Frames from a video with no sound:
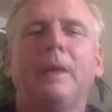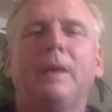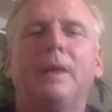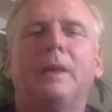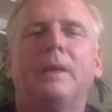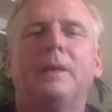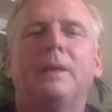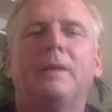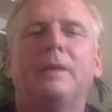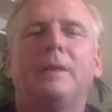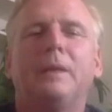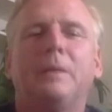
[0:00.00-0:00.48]

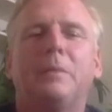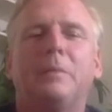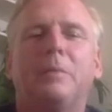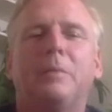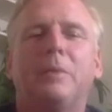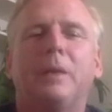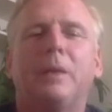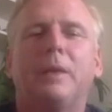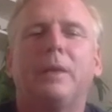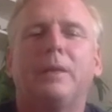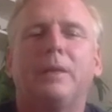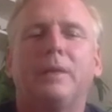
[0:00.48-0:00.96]
Deep
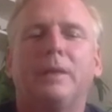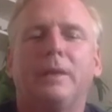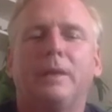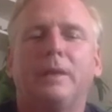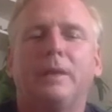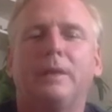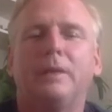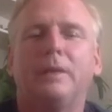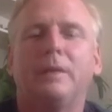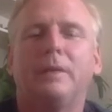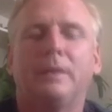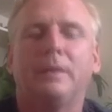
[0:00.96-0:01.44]
breath
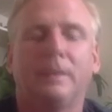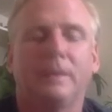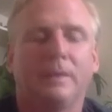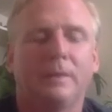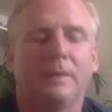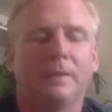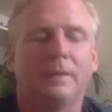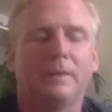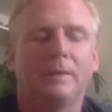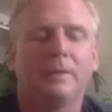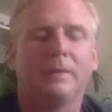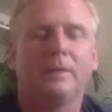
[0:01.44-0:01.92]
in.
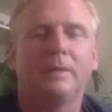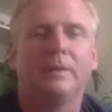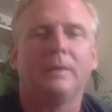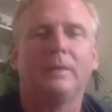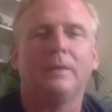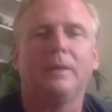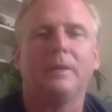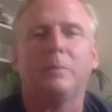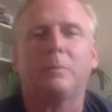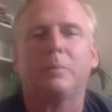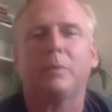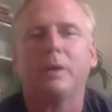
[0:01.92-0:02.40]

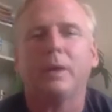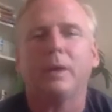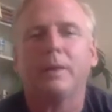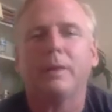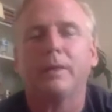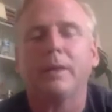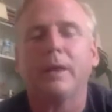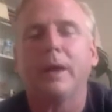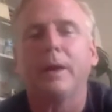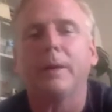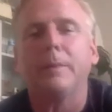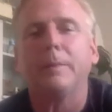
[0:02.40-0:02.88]
Deep breath
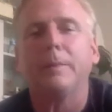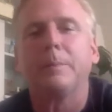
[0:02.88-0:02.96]
out.